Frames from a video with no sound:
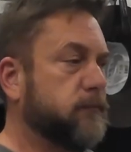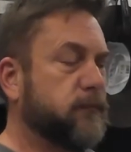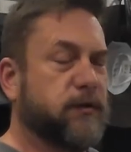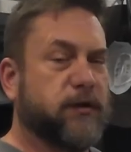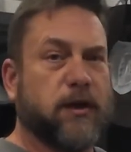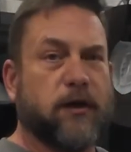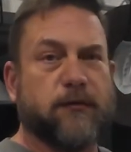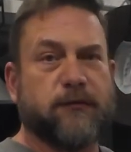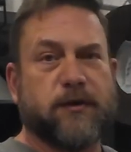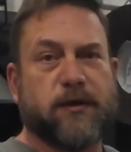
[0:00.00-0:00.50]

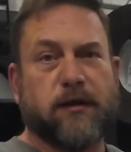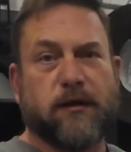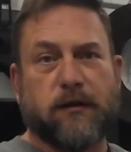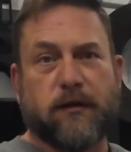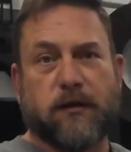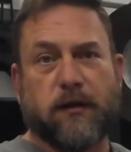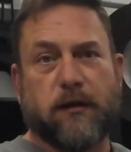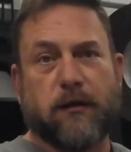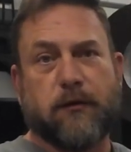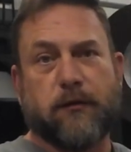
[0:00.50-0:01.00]
Jones
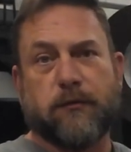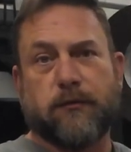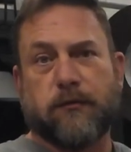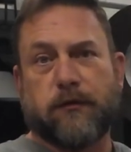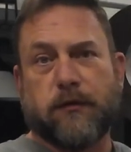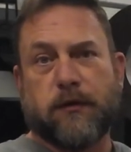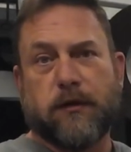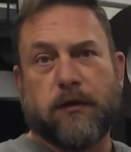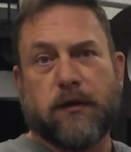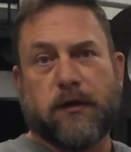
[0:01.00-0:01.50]
Indigo
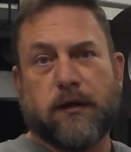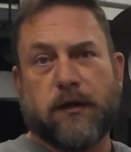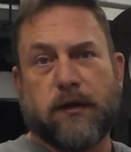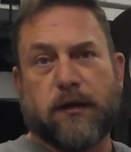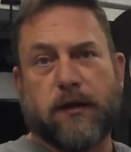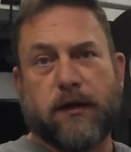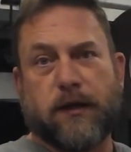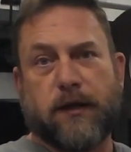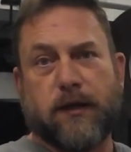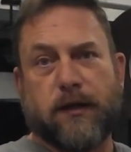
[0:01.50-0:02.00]

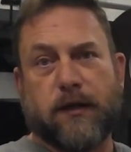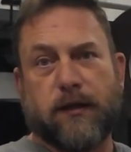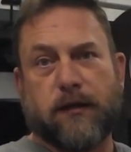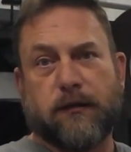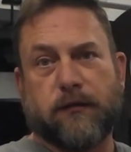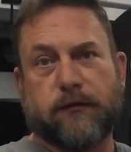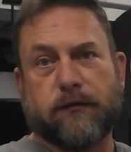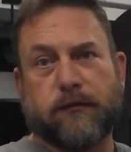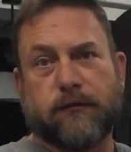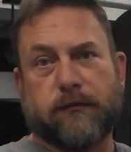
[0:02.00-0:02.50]

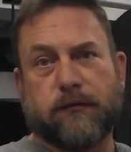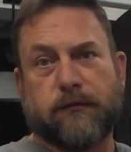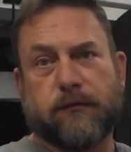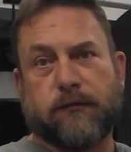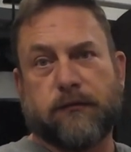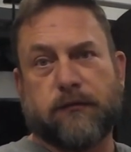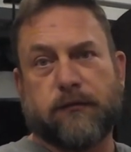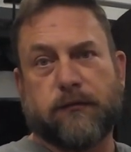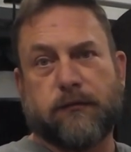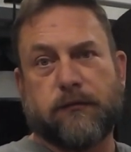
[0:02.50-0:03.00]
and
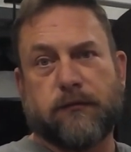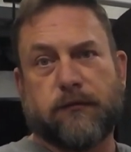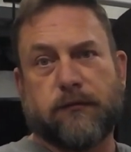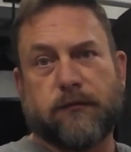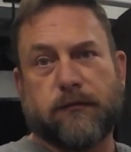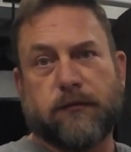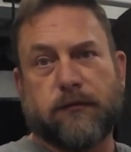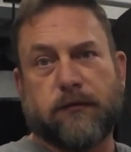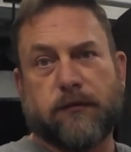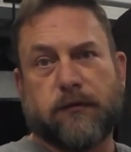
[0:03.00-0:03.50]

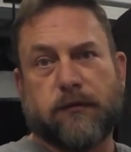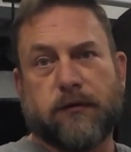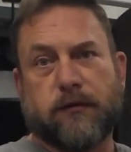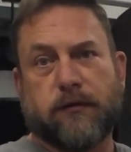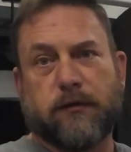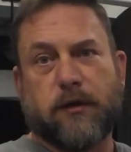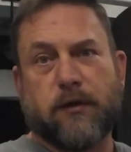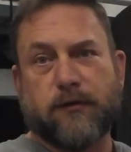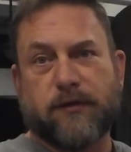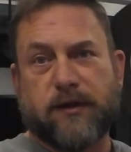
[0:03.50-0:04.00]

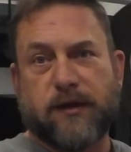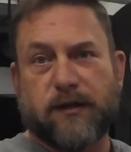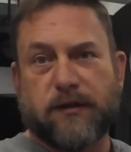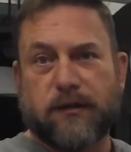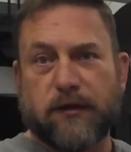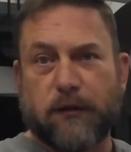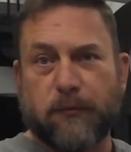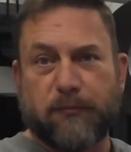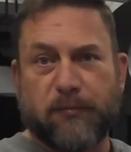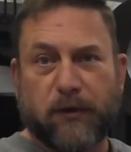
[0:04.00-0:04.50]
No Sticks,
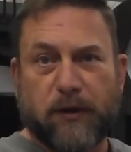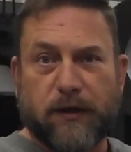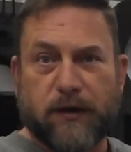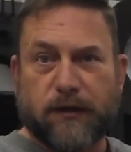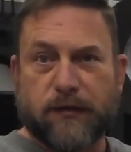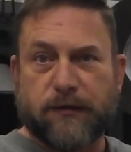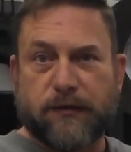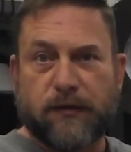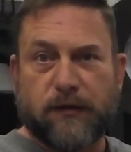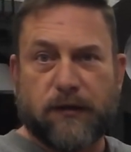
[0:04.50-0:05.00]
No
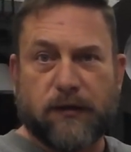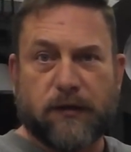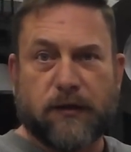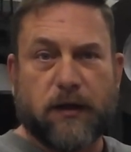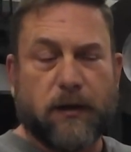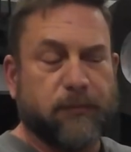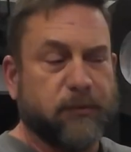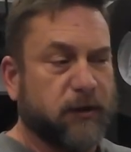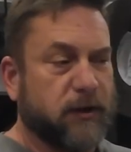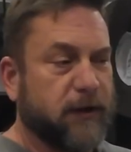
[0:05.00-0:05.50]
Bricks, and a
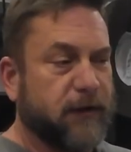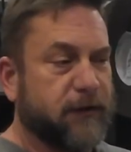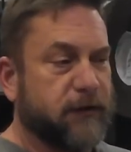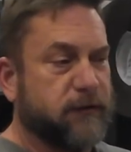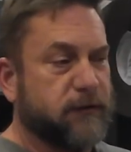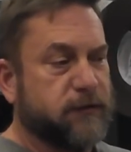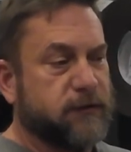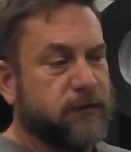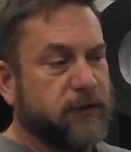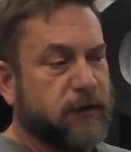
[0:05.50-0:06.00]
couple
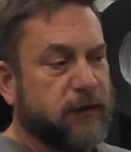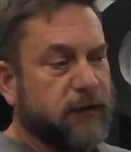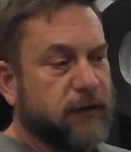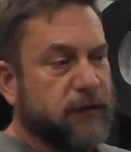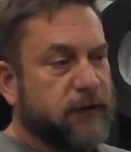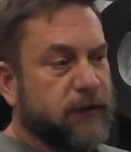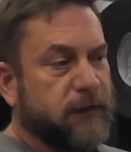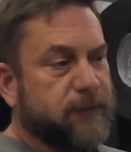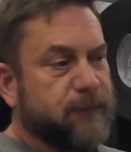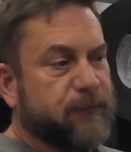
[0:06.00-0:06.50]
others
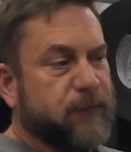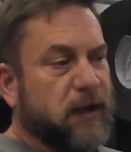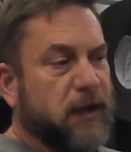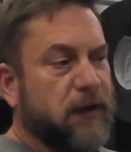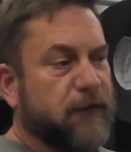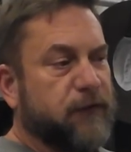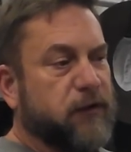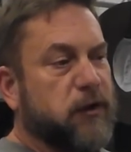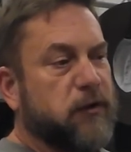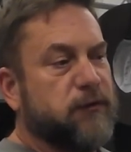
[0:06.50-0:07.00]

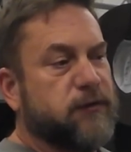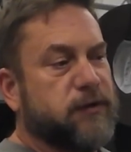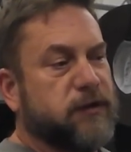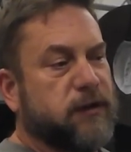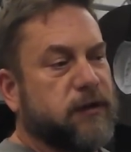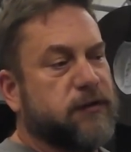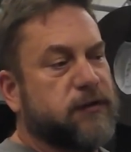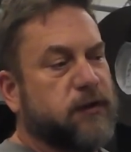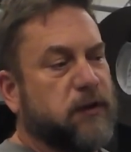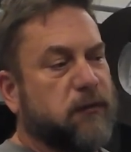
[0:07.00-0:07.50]
have used
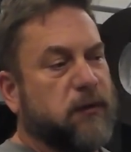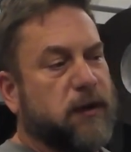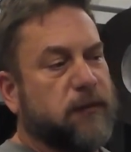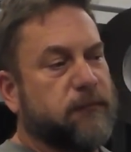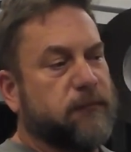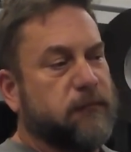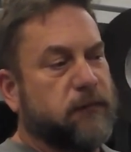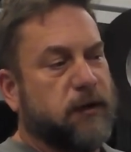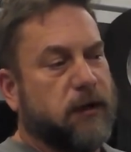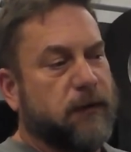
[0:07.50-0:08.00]
this, so
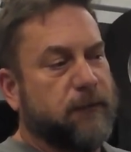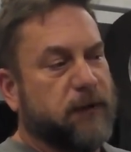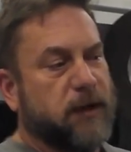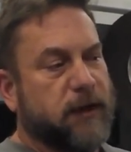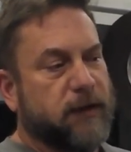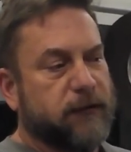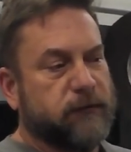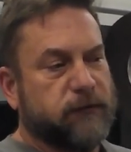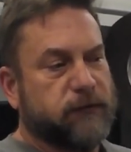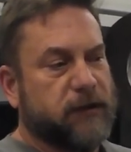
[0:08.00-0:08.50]
I'm
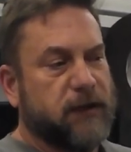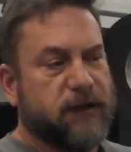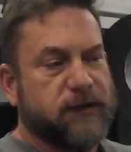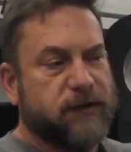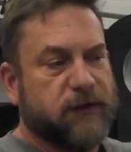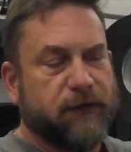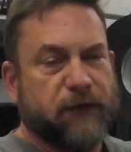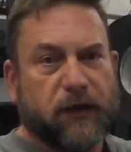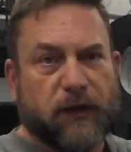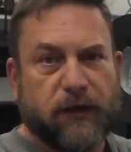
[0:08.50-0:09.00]
not
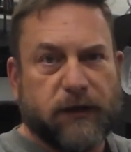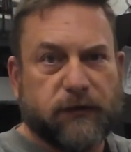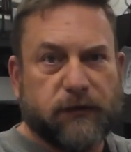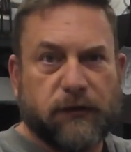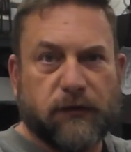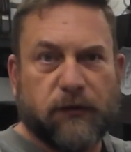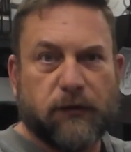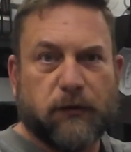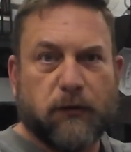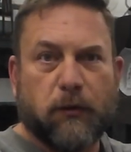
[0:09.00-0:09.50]
testifying
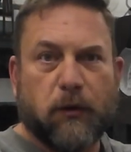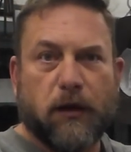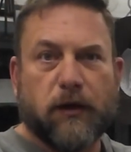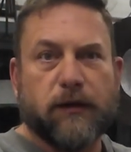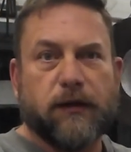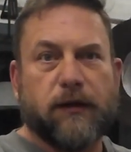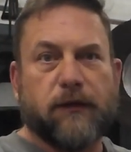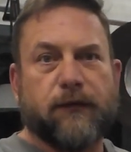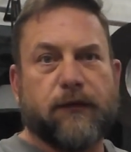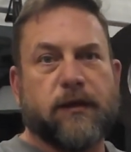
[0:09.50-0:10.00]
to the
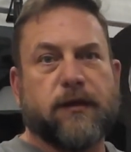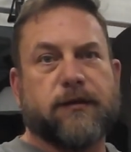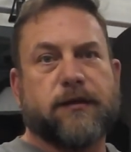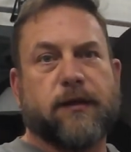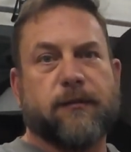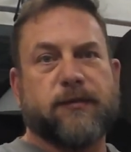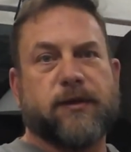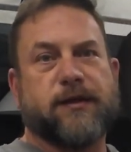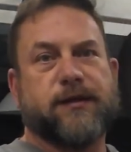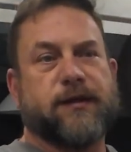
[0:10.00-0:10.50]
quality of this.
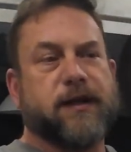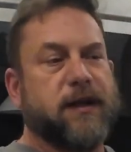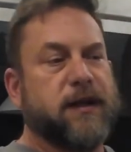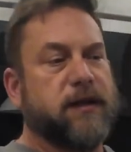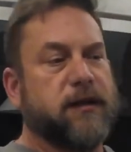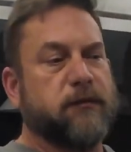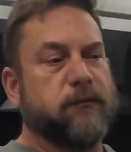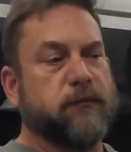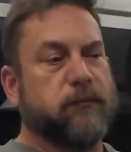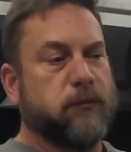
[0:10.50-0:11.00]
I'm just
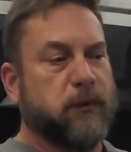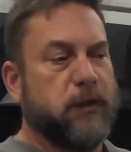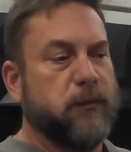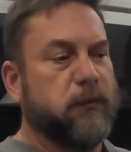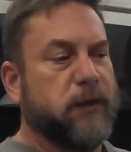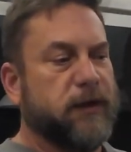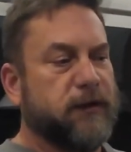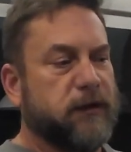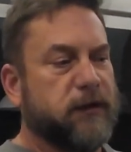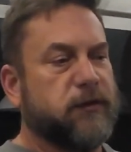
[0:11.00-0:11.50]
saying we
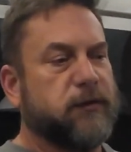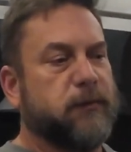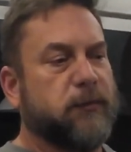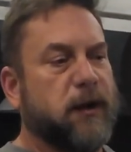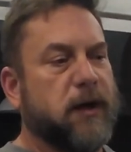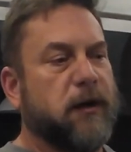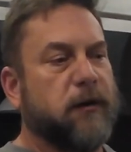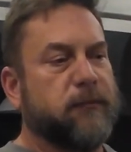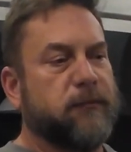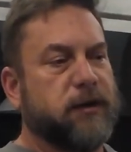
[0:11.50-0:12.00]
went this
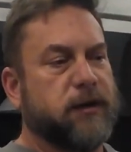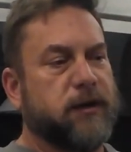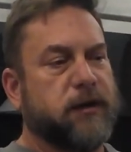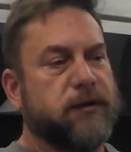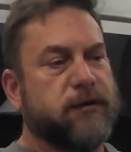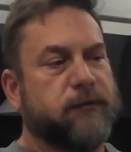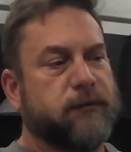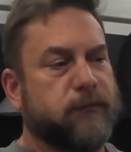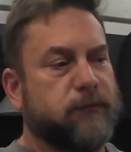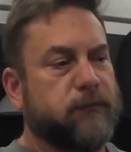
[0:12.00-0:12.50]
route
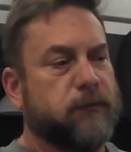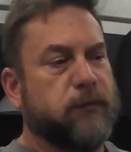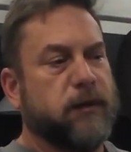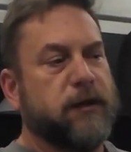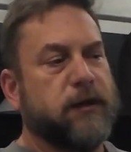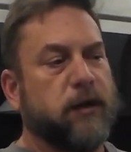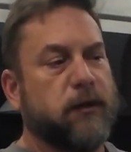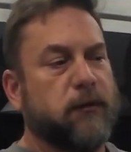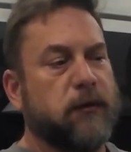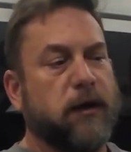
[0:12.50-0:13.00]
because we
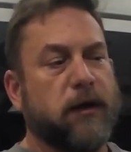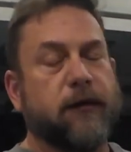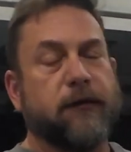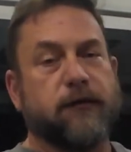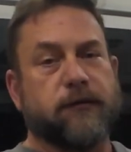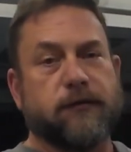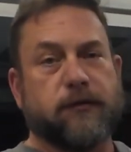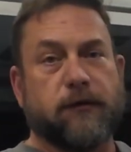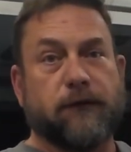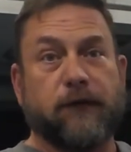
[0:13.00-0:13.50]
know
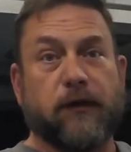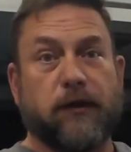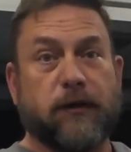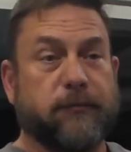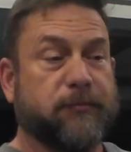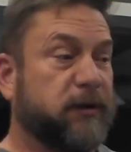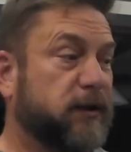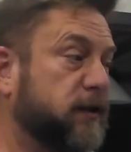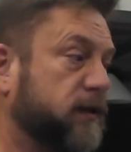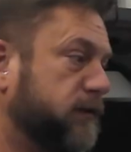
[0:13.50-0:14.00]
others are very
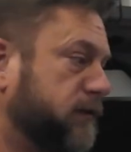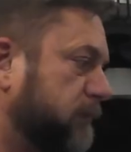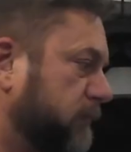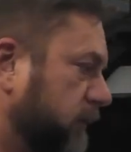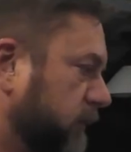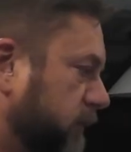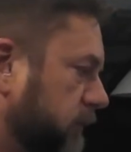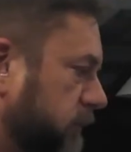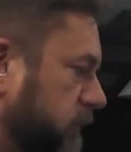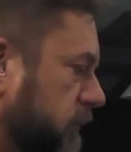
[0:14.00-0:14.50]
pleased
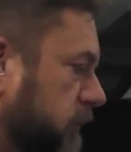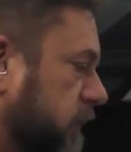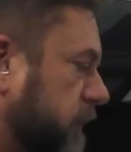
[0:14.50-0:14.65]
with it.